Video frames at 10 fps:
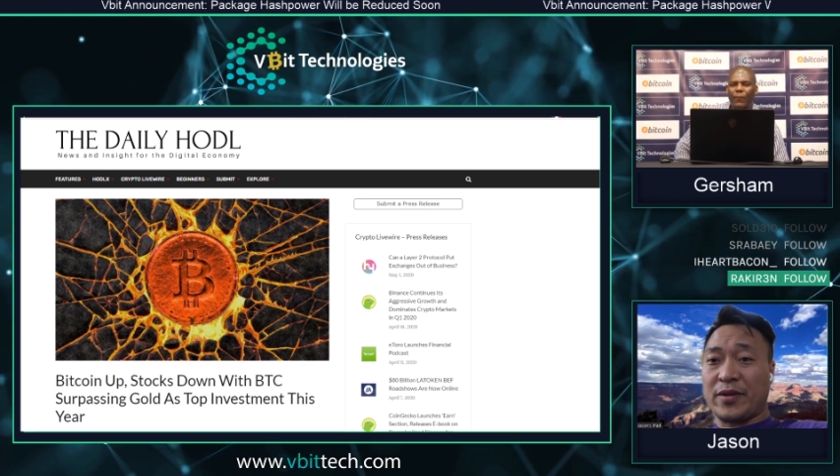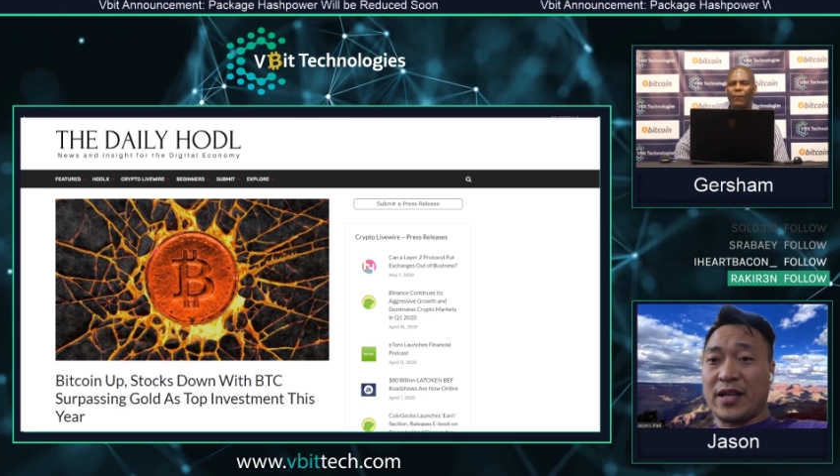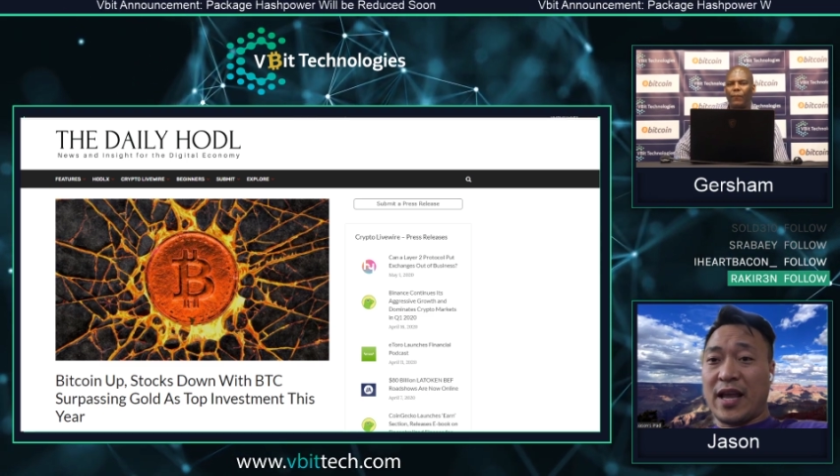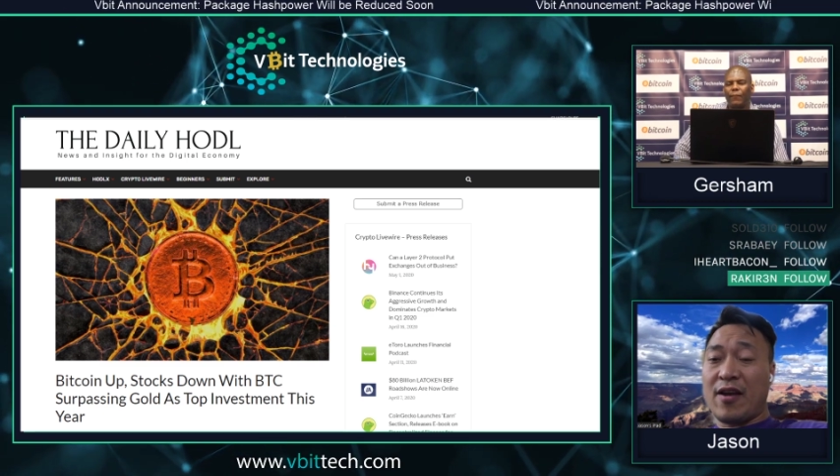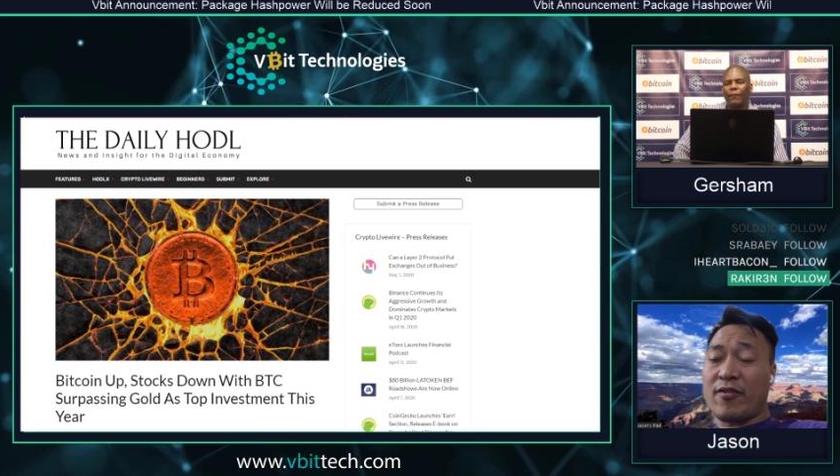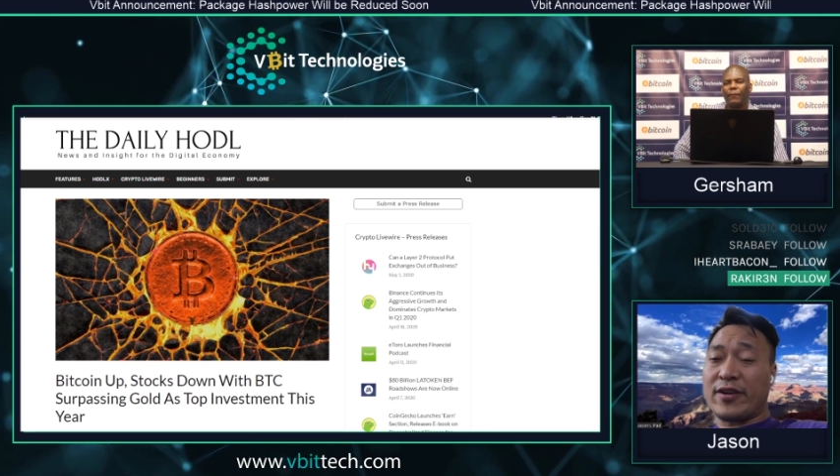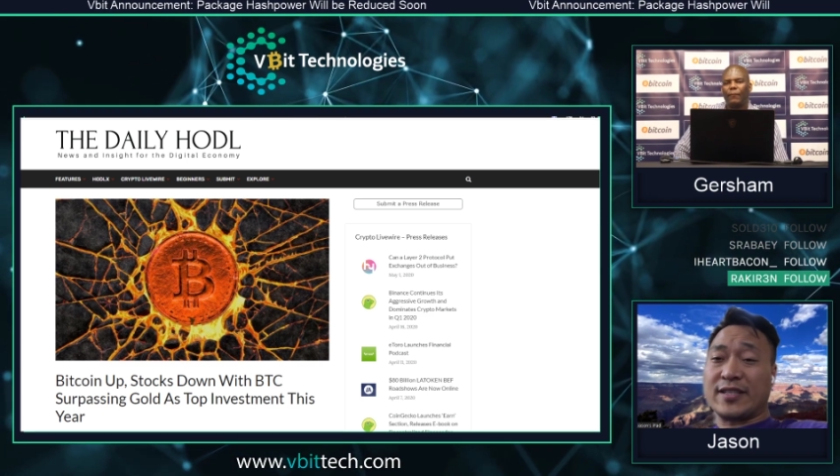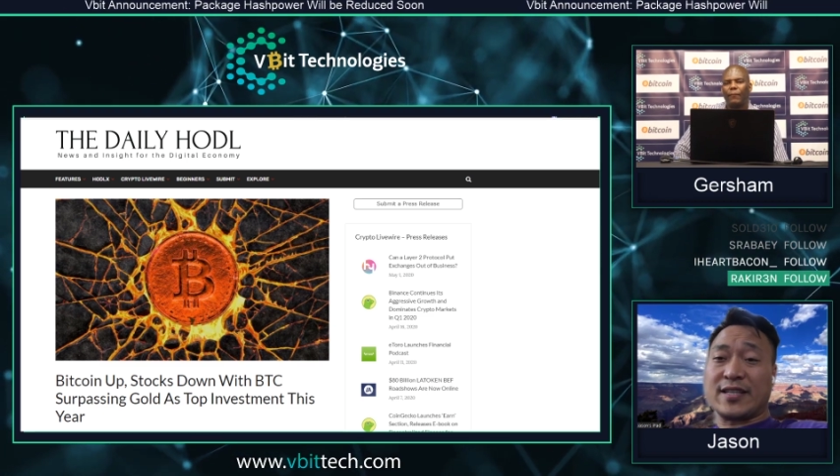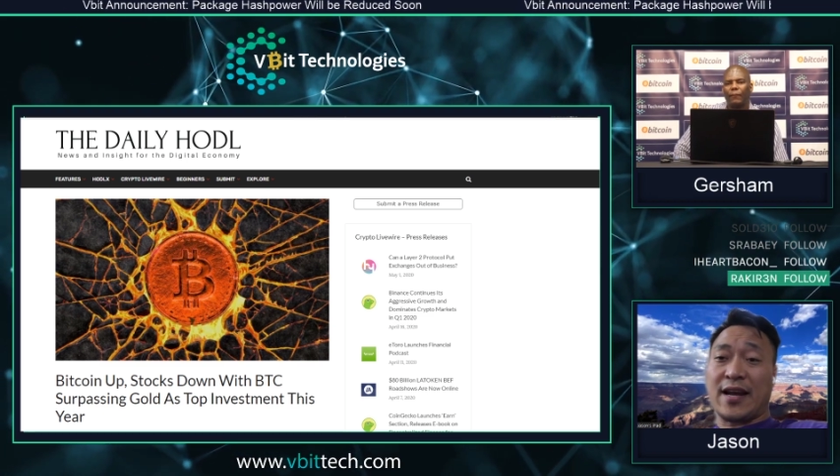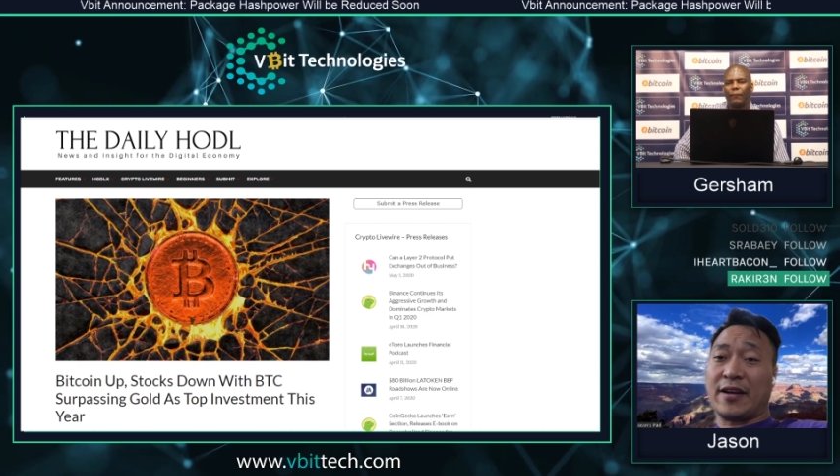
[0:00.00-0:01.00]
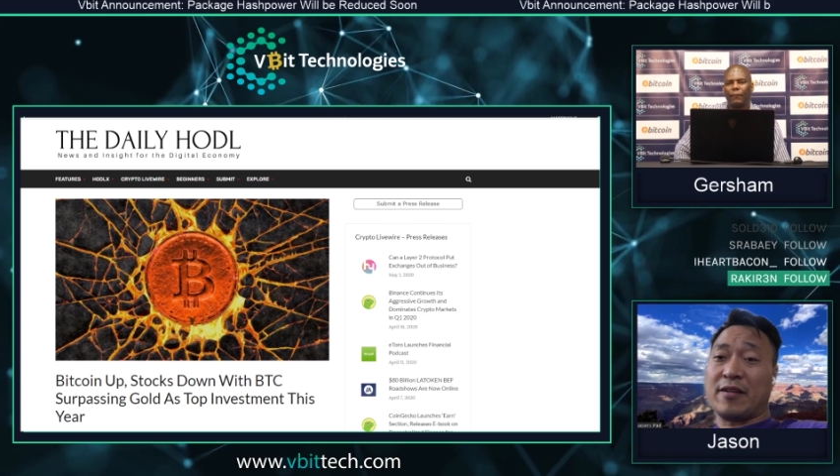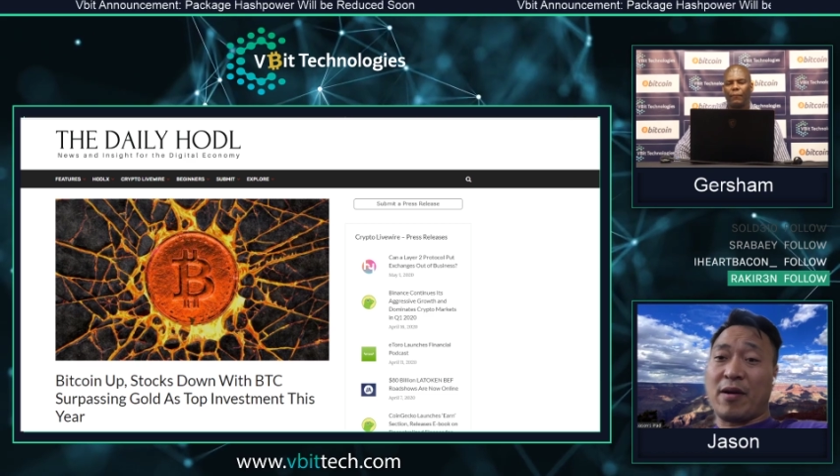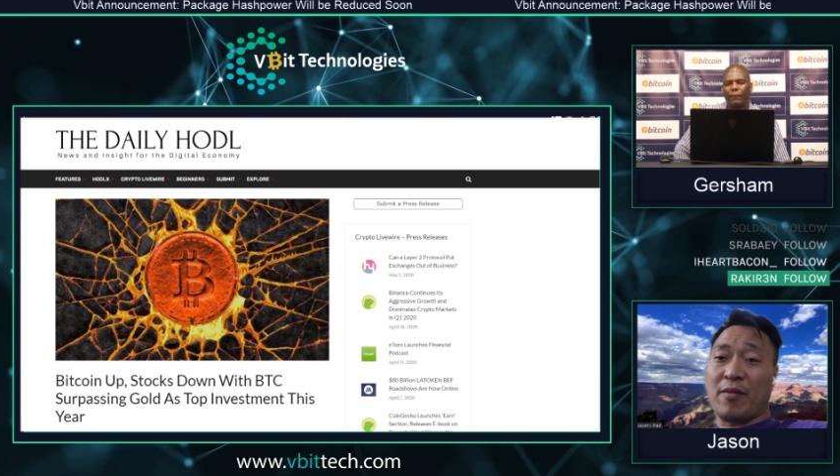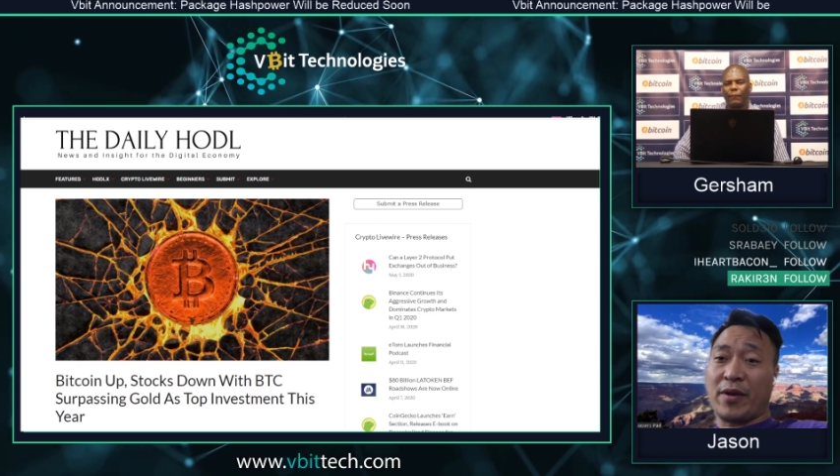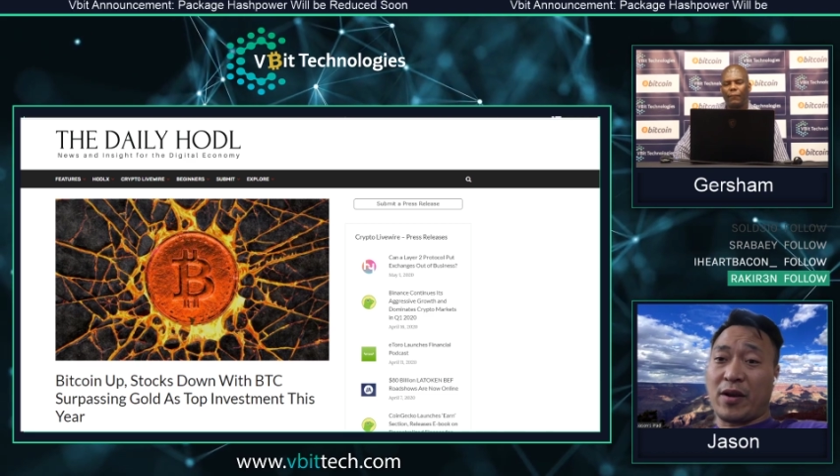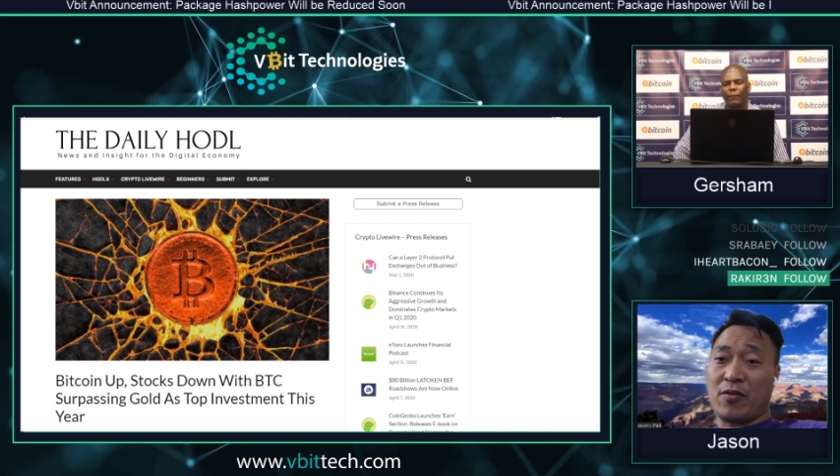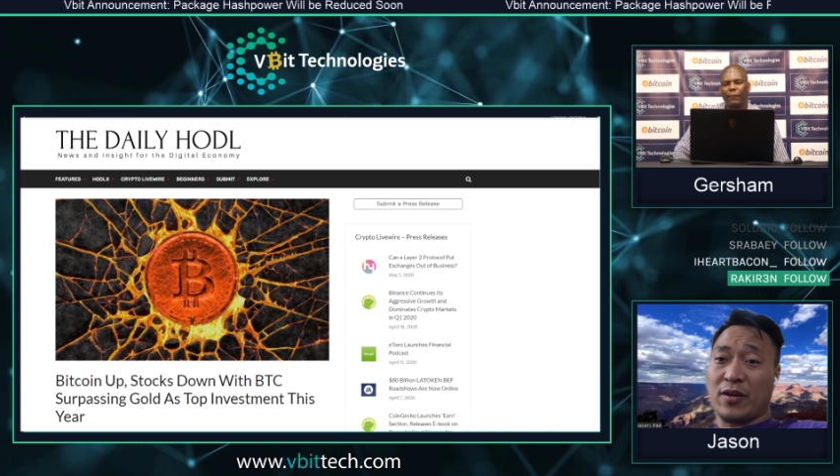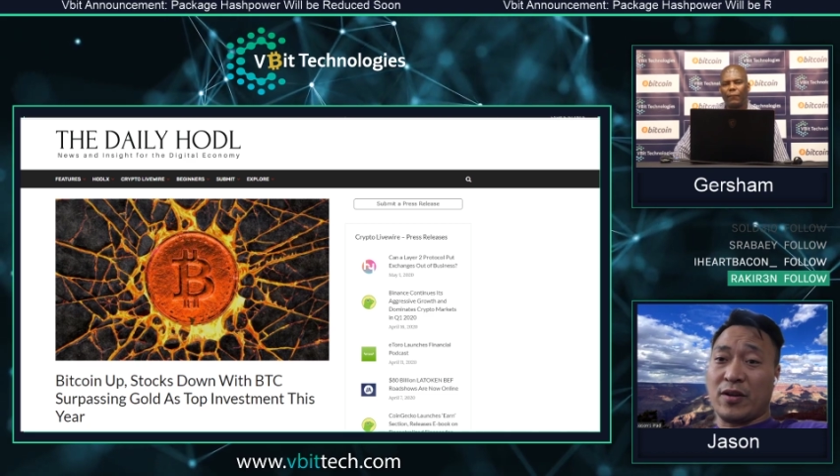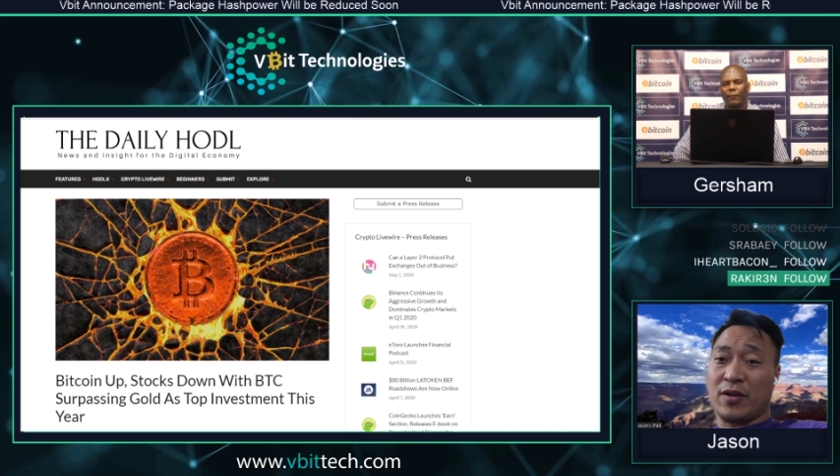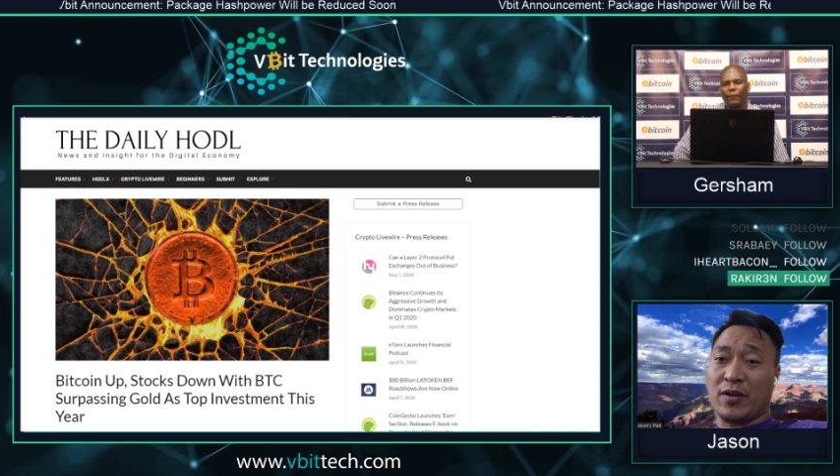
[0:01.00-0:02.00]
I mean, they are excited about Bitcoin.